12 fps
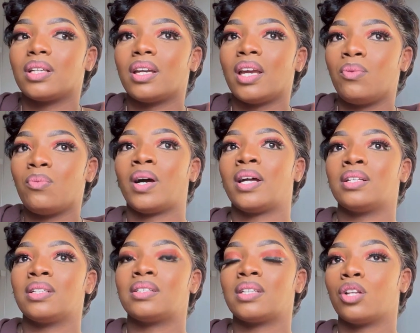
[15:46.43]

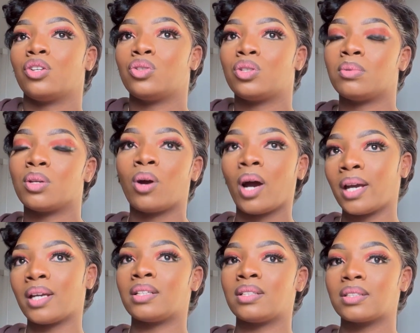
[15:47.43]
anyone tell you to be
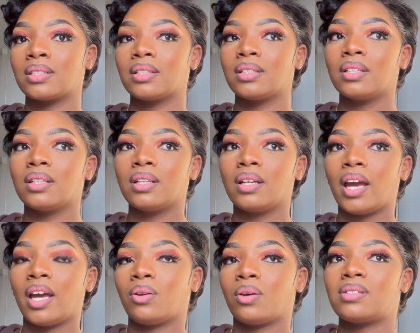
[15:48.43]
quiet
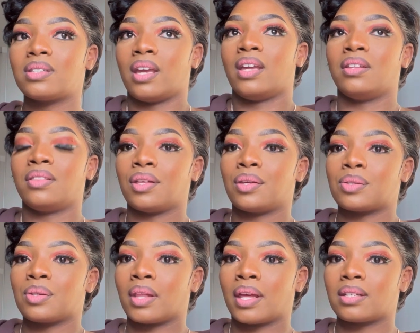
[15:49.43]
and not say anything
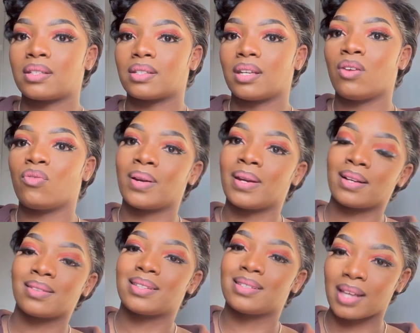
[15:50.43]
so that everyone
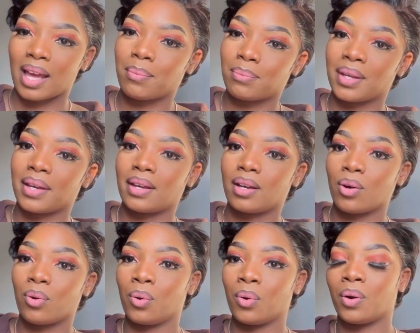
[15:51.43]
else is happier?
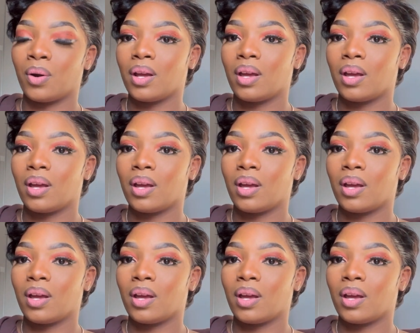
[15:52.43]
Or,